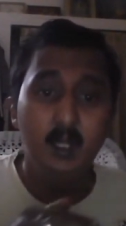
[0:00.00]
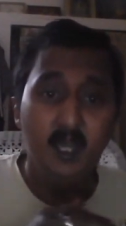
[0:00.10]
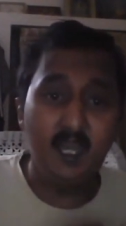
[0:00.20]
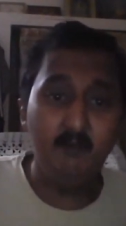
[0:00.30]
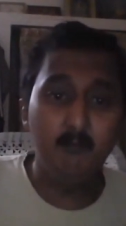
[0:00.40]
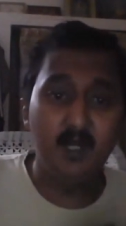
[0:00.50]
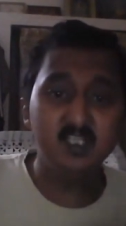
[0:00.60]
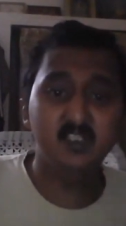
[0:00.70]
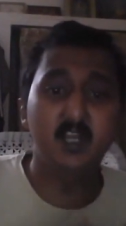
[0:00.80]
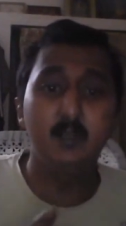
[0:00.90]
have
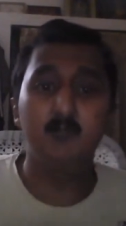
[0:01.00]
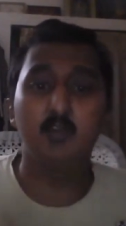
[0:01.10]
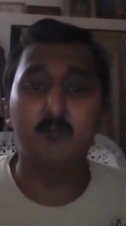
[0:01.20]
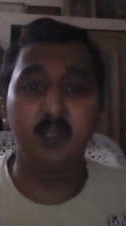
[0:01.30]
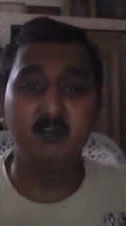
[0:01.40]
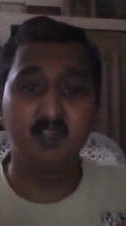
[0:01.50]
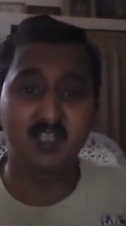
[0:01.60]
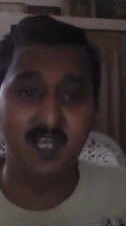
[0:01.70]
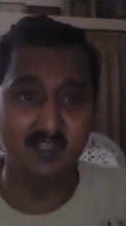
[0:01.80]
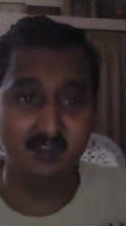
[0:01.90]
much time to spend
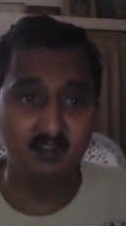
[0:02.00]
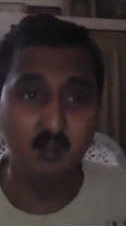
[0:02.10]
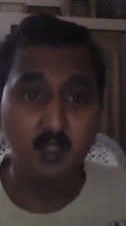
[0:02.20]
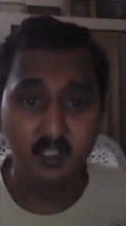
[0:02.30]
with gadgets.